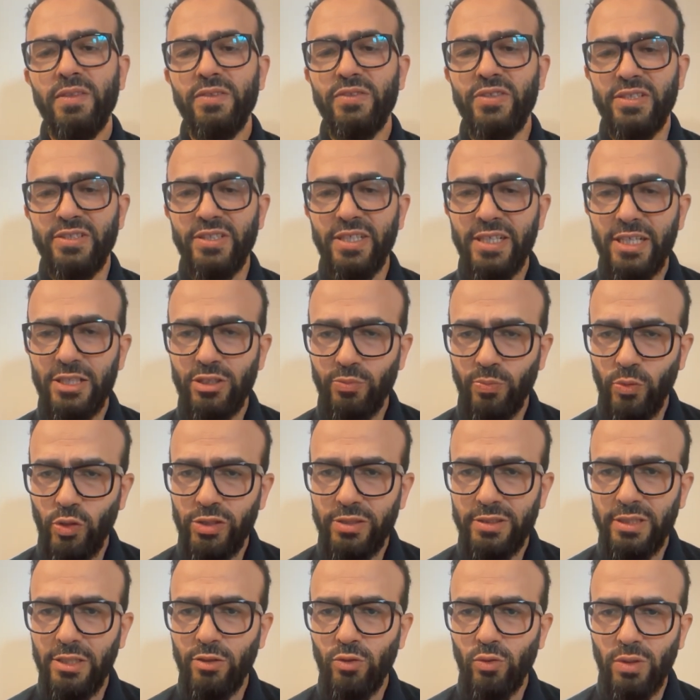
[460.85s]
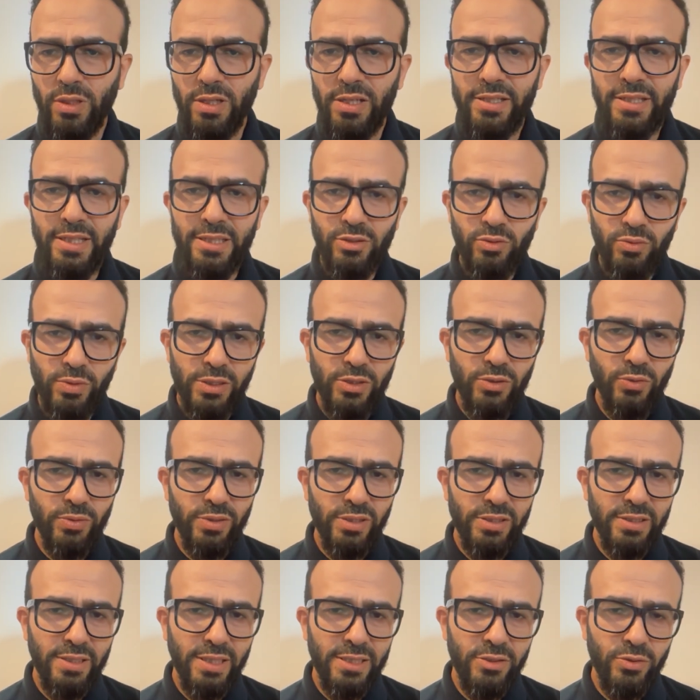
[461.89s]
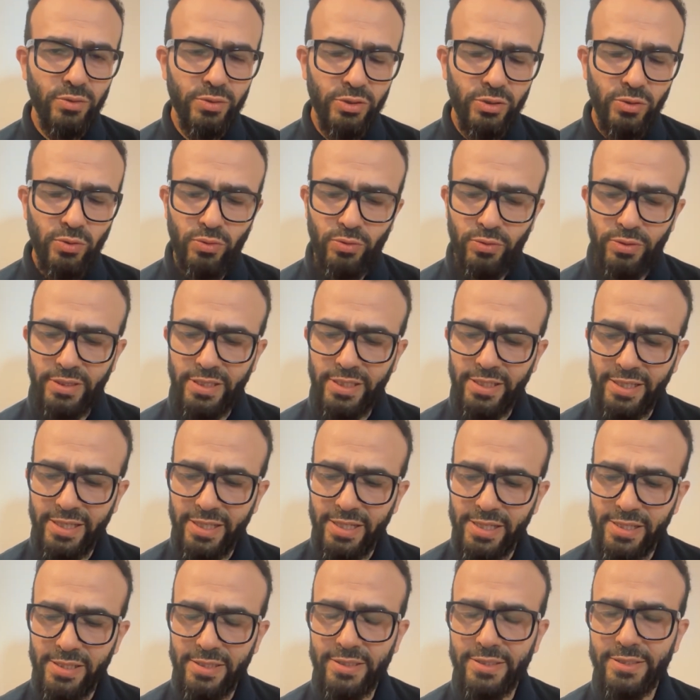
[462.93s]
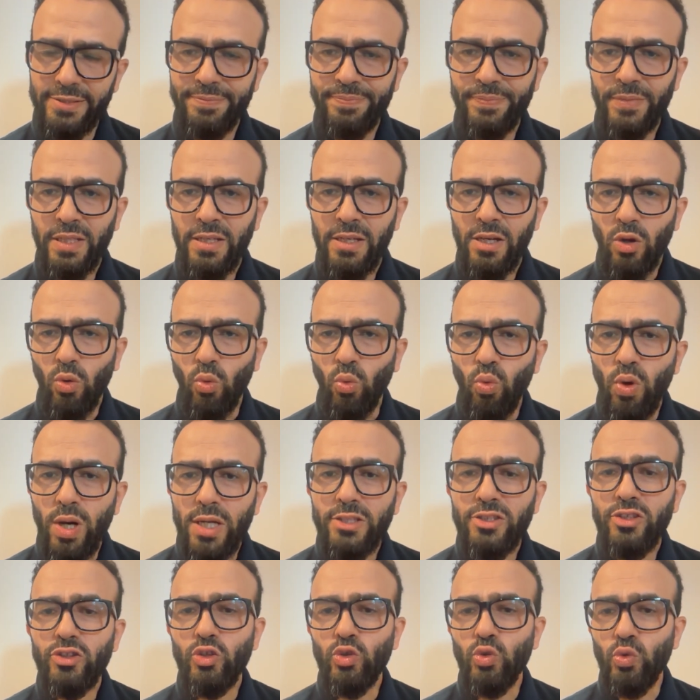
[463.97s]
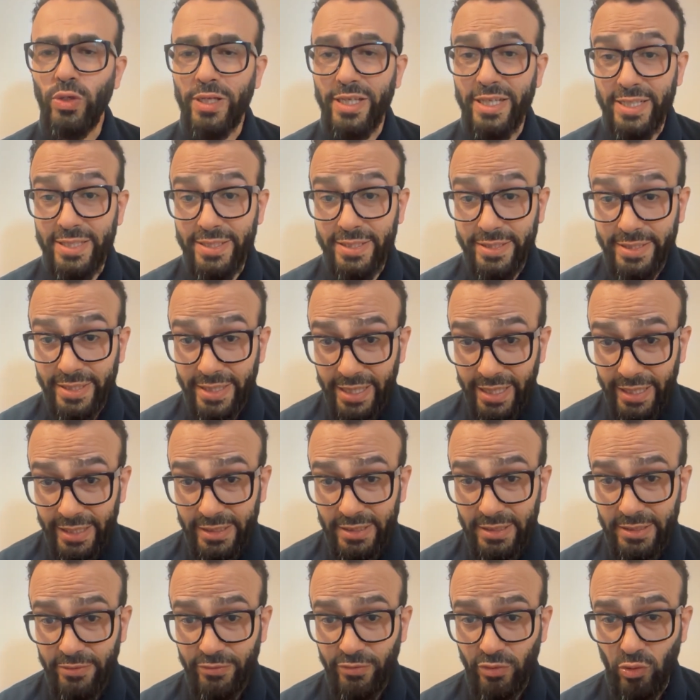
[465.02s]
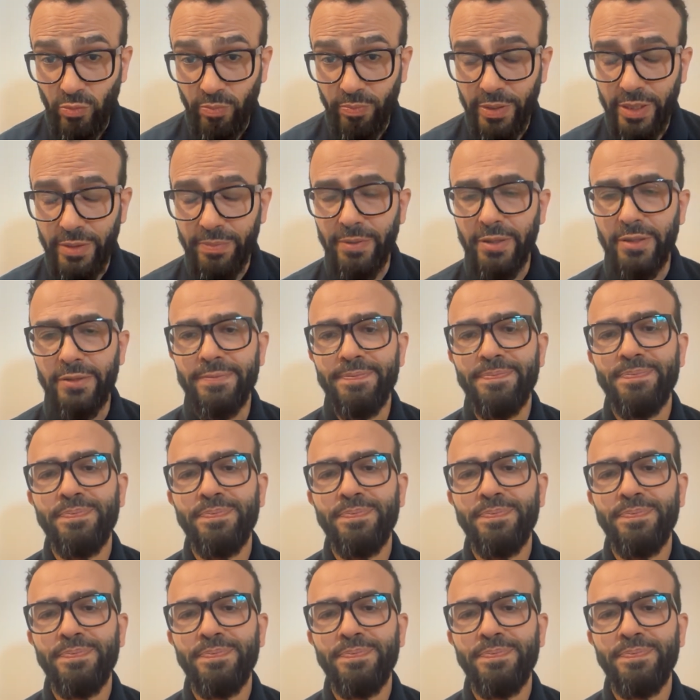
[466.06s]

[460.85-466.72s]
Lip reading: the second point I would like as well to discuss with you today is what to extract from paper.